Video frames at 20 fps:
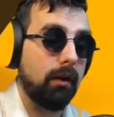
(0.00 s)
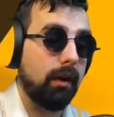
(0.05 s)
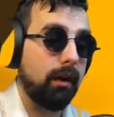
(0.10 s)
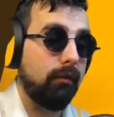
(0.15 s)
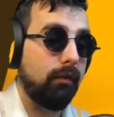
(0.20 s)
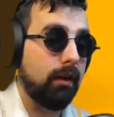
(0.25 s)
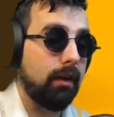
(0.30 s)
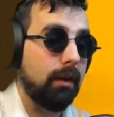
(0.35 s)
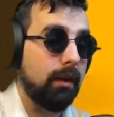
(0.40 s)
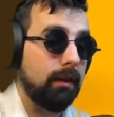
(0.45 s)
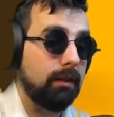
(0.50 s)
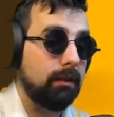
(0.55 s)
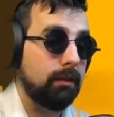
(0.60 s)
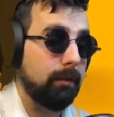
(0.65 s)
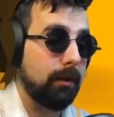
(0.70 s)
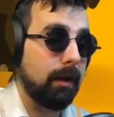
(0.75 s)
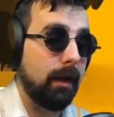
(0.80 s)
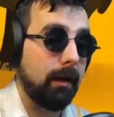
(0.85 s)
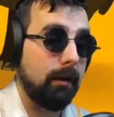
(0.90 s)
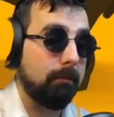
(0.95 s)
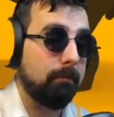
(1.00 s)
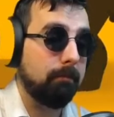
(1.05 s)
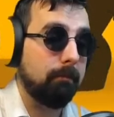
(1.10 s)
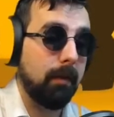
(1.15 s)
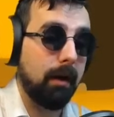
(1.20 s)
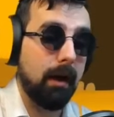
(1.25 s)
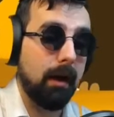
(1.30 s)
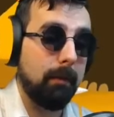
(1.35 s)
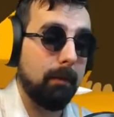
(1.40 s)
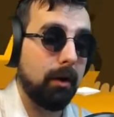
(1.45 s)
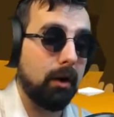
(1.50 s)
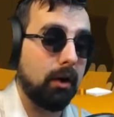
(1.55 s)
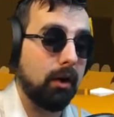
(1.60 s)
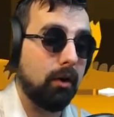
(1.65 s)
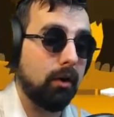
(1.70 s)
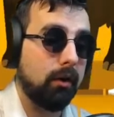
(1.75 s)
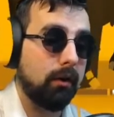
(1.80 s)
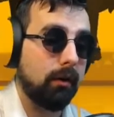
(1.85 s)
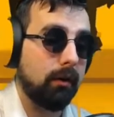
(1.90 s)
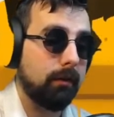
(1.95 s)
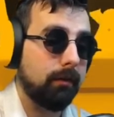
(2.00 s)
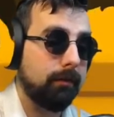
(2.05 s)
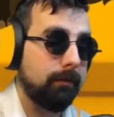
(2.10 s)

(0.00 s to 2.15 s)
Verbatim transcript: If he hits me, I'm I'm a goner.